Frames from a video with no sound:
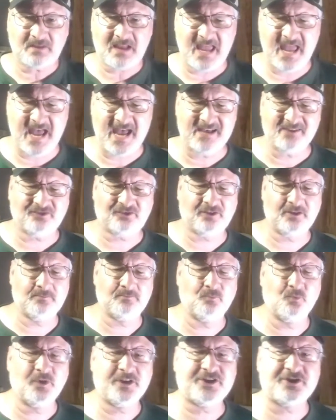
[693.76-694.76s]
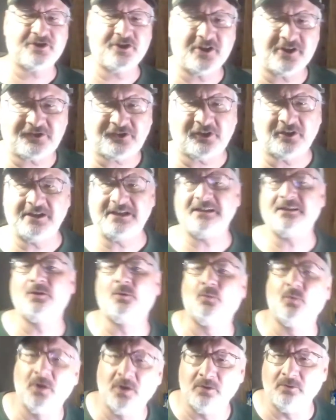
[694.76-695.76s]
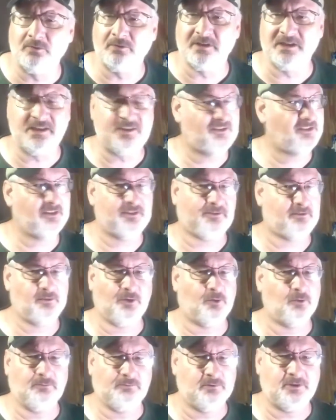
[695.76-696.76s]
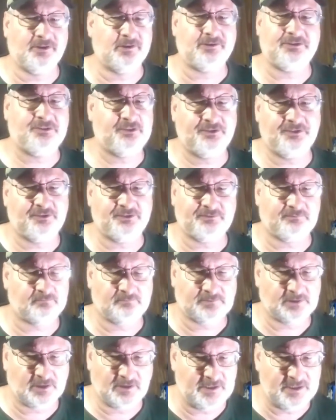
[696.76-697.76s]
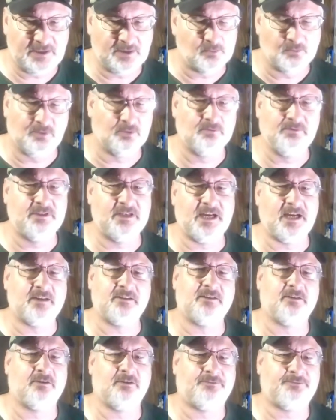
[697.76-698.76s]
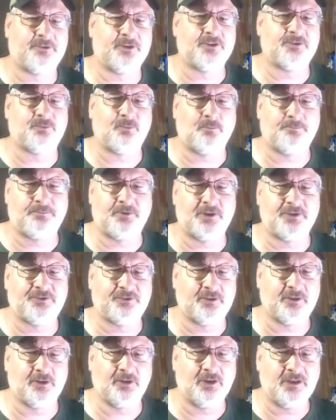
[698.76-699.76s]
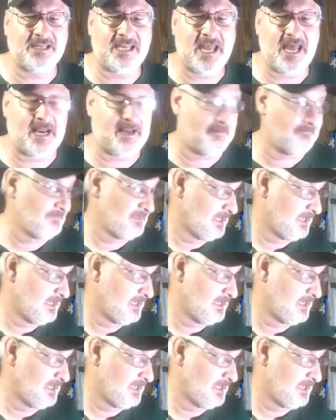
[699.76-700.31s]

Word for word: asked him which nurse cleaned the wound, and he says, No nurses cleaned the wound yet. You're the first person to look at it.